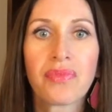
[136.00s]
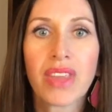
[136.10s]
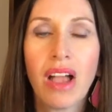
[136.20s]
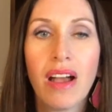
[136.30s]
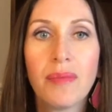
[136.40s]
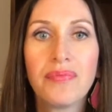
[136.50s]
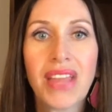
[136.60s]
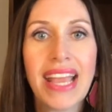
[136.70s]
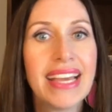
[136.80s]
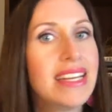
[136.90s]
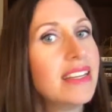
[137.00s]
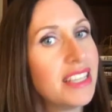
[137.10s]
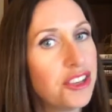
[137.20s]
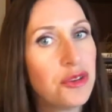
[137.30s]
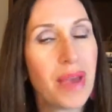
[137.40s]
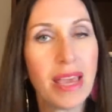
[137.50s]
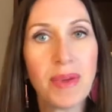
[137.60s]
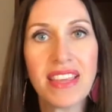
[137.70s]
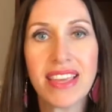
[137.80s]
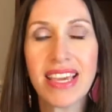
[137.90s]
And you may
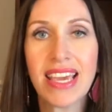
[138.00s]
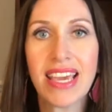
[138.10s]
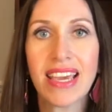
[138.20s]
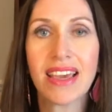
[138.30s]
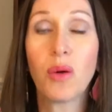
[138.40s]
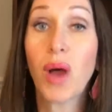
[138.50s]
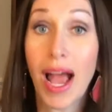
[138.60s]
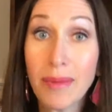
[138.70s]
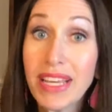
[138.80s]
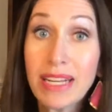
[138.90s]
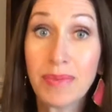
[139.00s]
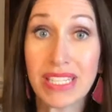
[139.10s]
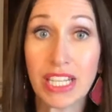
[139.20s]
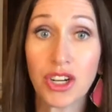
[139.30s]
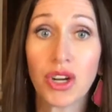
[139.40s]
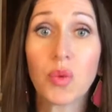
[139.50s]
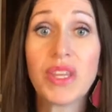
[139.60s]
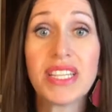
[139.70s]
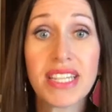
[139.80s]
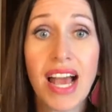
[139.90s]
be thinking, well, I'm getting busier. When
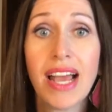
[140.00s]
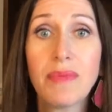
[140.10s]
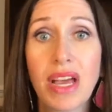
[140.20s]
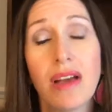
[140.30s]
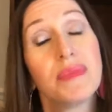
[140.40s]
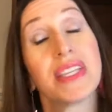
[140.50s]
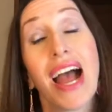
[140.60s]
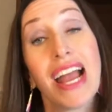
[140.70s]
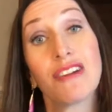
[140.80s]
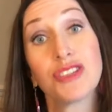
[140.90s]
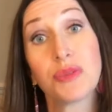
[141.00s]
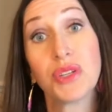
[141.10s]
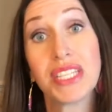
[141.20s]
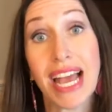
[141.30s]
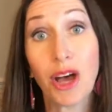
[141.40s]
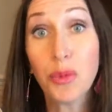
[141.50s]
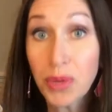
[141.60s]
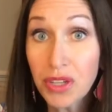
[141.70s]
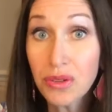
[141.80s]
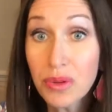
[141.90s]
the time comes to hire someone to help
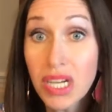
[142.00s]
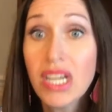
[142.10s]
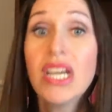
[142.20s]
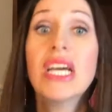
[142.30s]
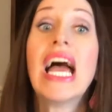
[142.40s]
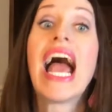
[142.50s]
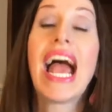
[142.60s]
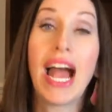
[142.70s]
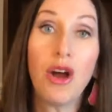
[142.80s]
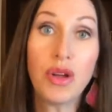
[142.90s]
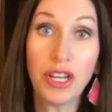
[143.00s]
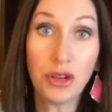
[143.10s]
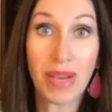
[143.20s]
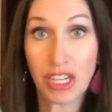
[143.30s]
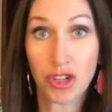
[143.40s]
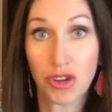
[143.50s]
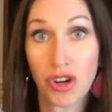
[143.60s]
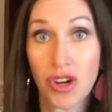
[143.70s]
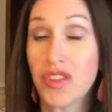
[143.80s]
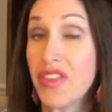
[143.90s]
you, how can you make
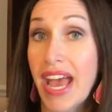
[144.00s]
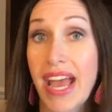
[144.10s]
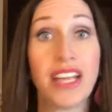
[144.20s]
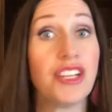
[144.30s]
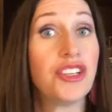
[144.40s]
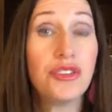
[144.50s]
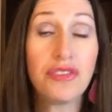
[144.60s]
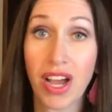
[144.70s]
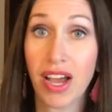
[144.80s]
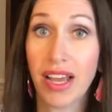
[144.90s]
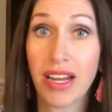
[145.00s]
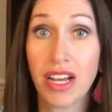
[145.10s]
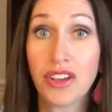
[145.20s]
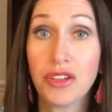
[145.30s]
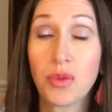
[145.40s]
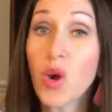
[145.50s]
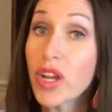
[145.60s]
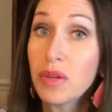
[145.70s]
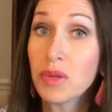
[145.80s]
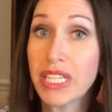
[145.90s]
sure that you've got a good
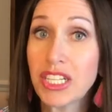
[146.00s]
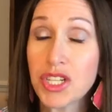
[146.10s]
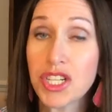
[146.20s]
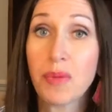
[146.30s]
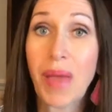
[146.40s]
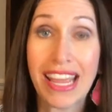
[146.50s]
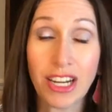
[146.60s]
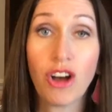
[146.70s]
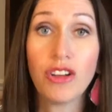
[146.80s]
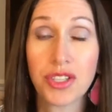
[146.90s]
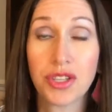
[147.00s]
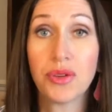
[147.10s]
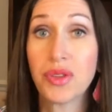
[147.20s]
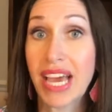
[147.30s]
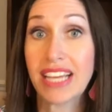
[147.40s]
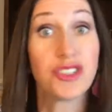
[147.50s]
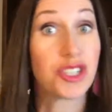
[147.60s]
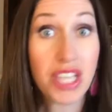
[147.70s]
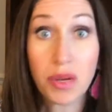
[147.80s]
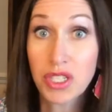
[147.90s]
working relationship, and also that,
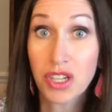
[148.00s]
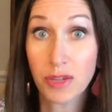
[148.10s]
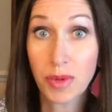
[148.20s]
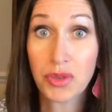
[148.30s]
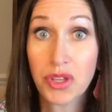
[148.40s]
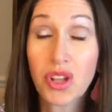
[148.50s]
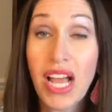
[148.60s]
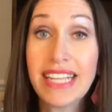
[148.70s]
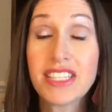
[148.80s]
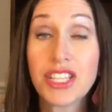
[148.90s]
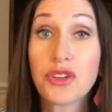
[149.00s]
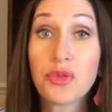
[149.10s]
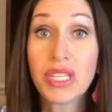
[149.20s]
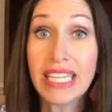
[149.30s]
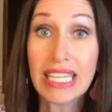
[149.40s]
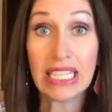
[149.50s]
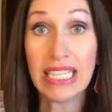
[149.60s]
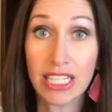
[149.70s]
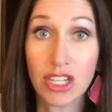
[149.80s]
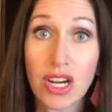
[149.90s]
just like we talked about with your clients, that you're really
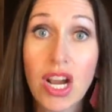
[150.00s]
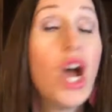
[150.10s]
clear